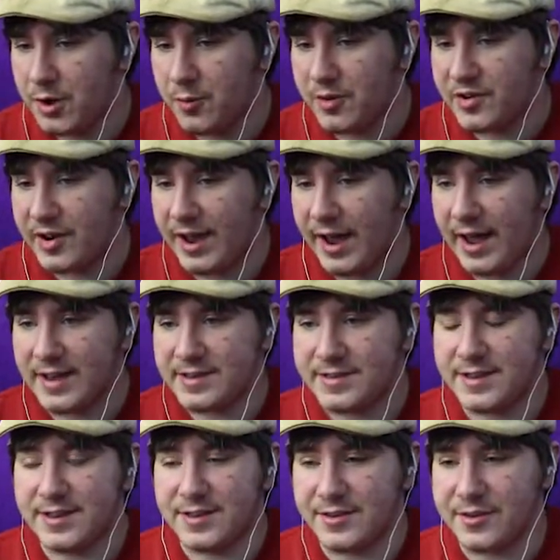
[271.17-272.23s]
which he has
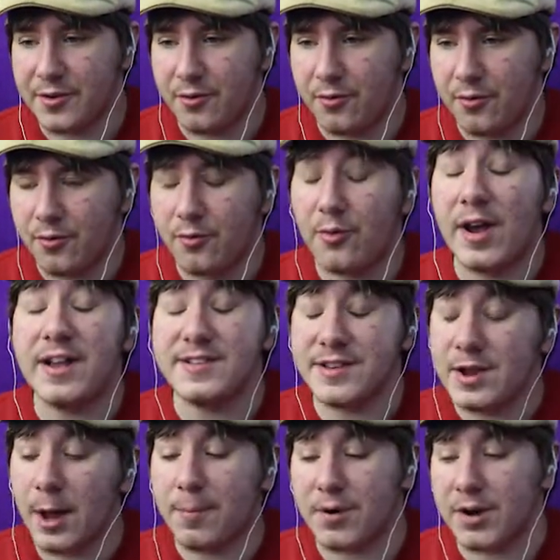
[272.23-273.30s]
his
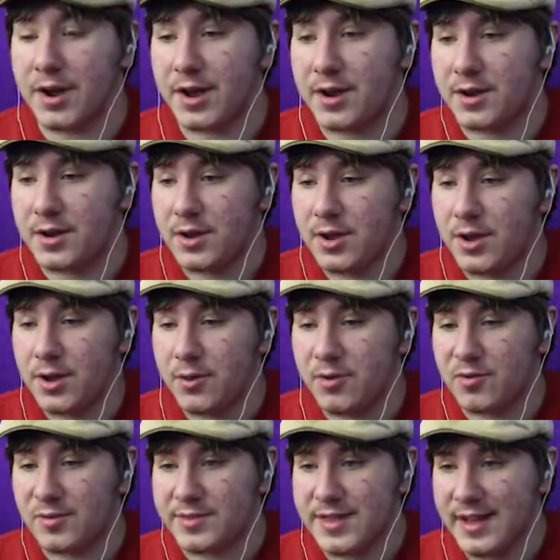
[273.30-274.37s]
rising uppercut,
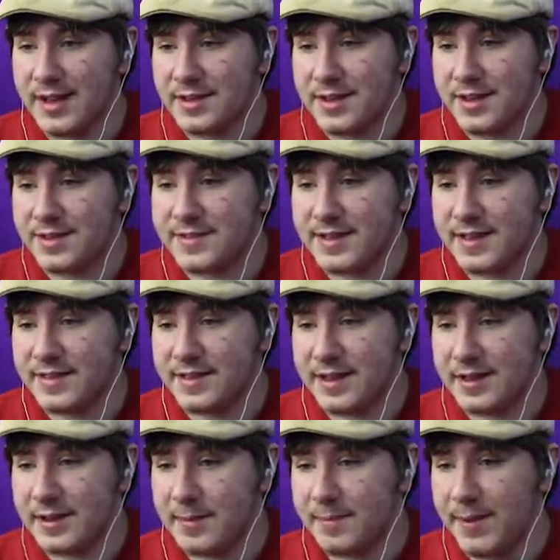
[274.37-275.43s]
which what that does is
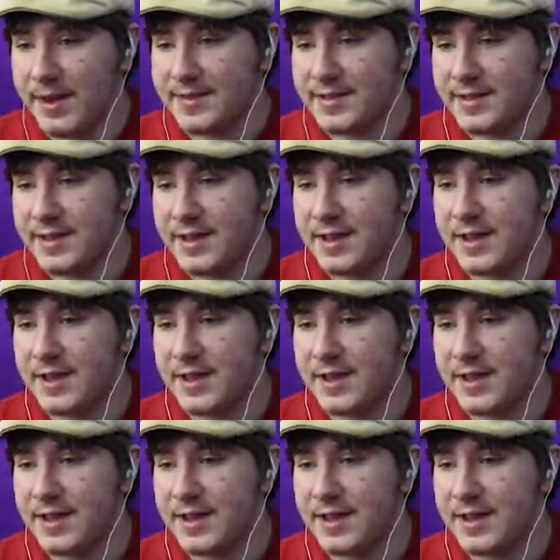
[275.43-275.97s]
it basically